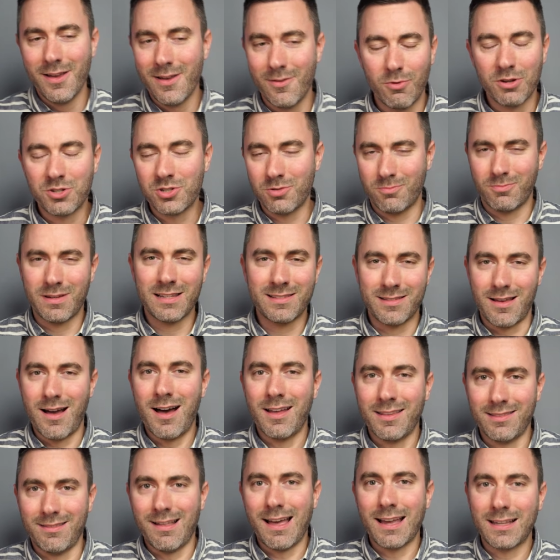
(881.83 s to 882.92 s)
which is
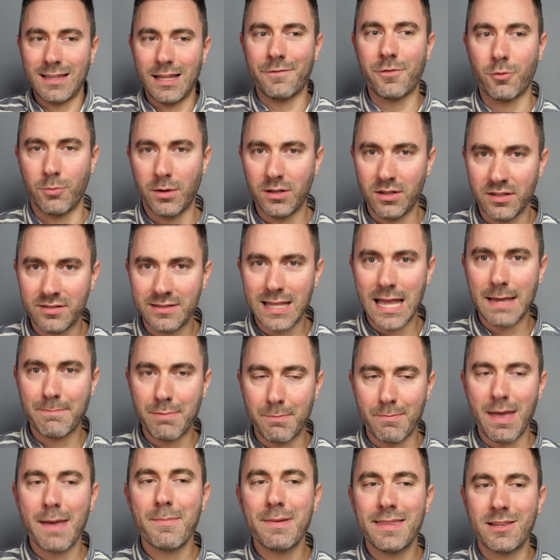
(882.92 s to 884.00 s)
unlikely for real estate,
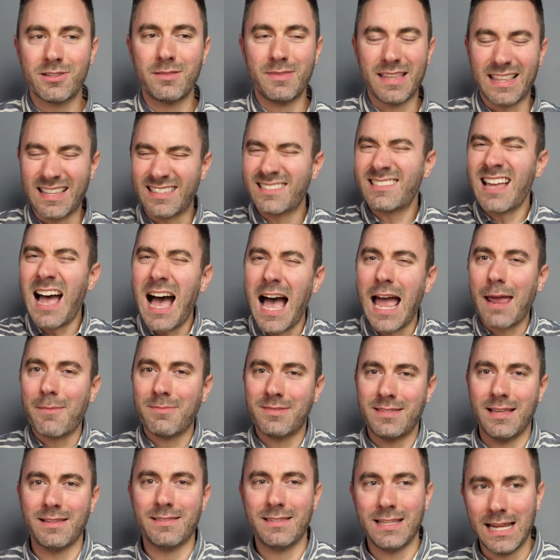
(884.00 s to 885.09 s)
but maybe there's something that's time
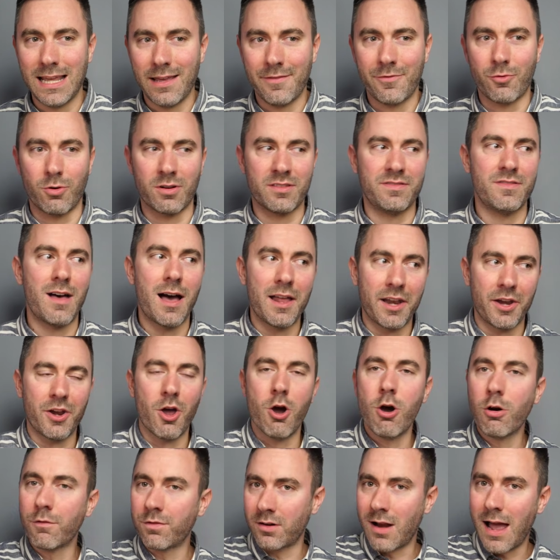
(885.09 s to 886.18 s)
sensitive or it's not an
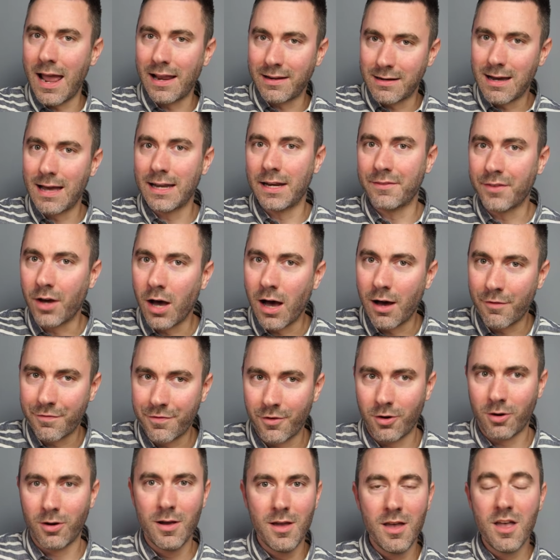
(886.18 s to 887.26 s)
overnight kind of
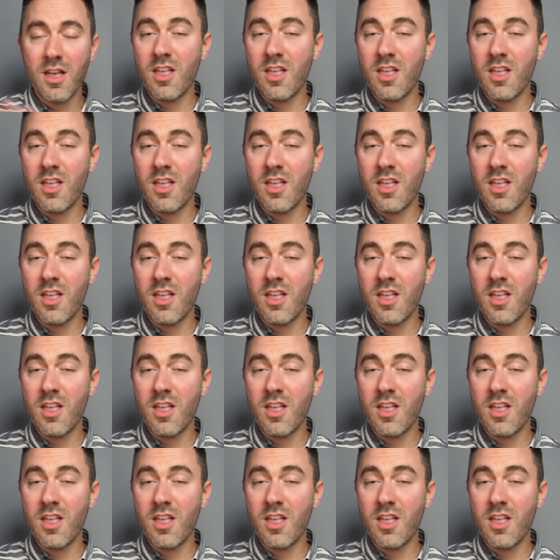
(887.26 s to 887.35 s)
offer.